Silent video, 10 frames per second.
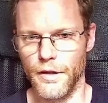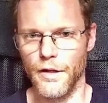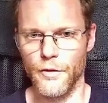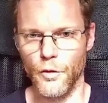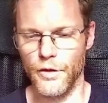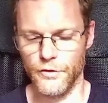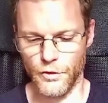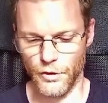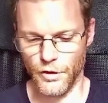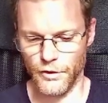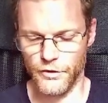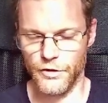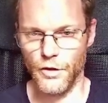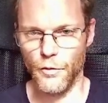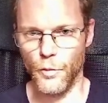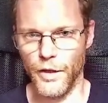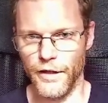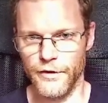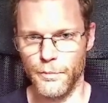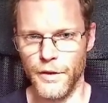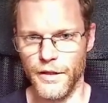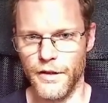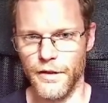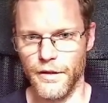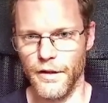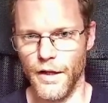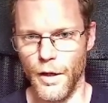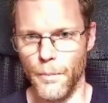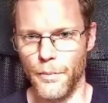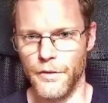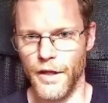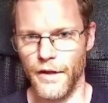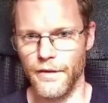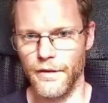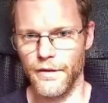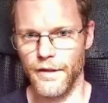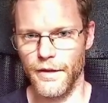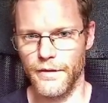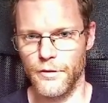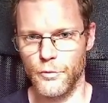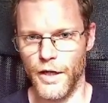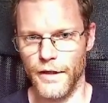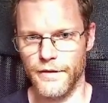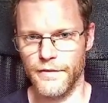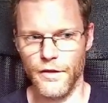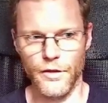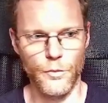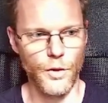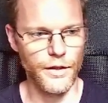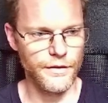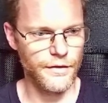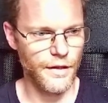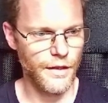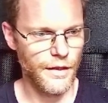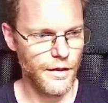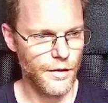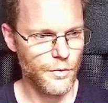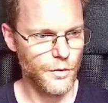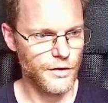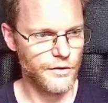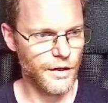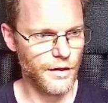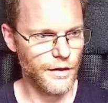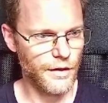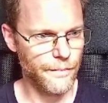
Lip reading: noise going on. So when I speak up, then it reacts, otherwise, wait a second, I